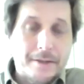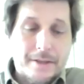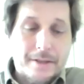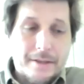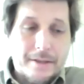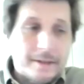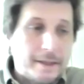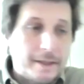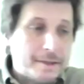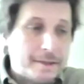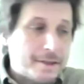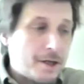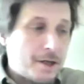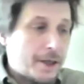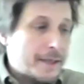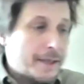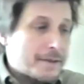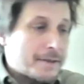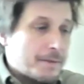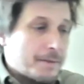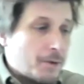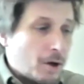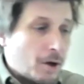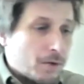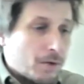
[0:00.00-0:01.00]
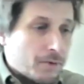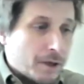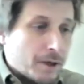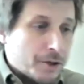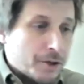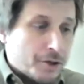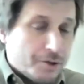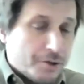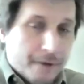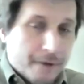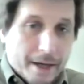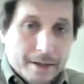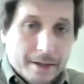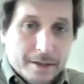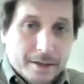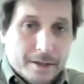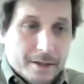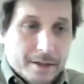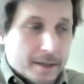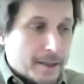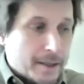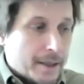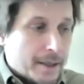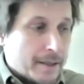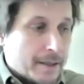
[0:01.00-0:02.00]
Let's look at some long-run trends,
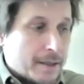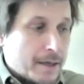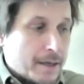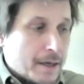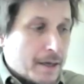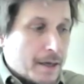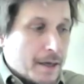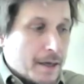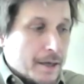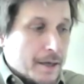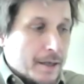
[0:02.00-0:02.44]
and then